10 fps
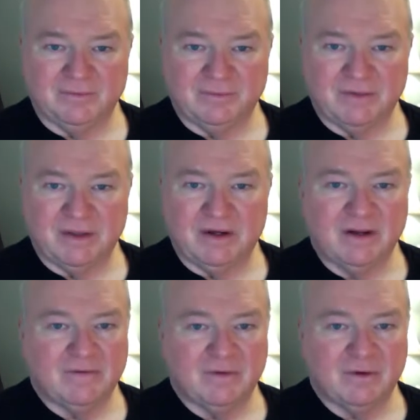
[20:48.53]

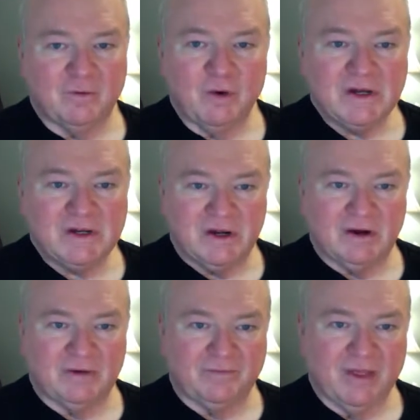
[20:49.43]
Italy for 1
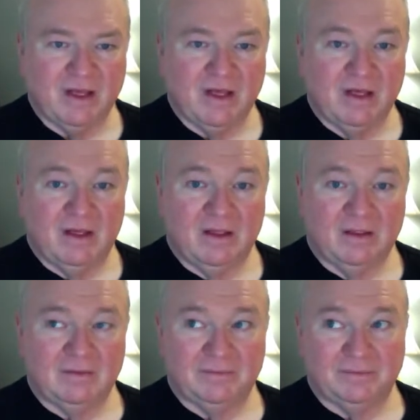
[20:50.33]
year.
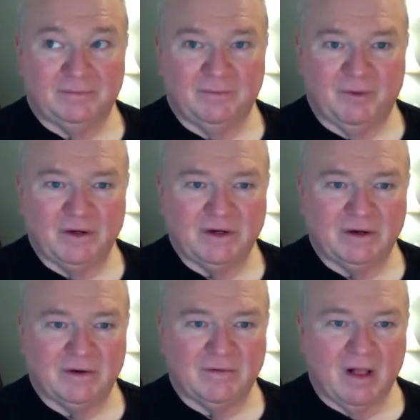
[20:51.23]
1
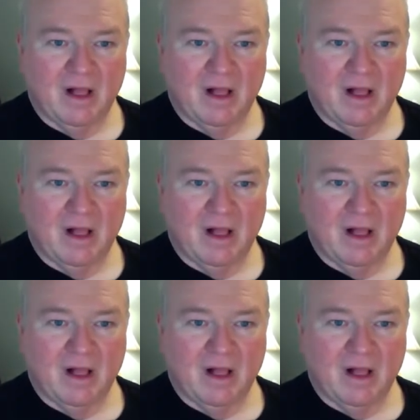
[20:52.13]
year.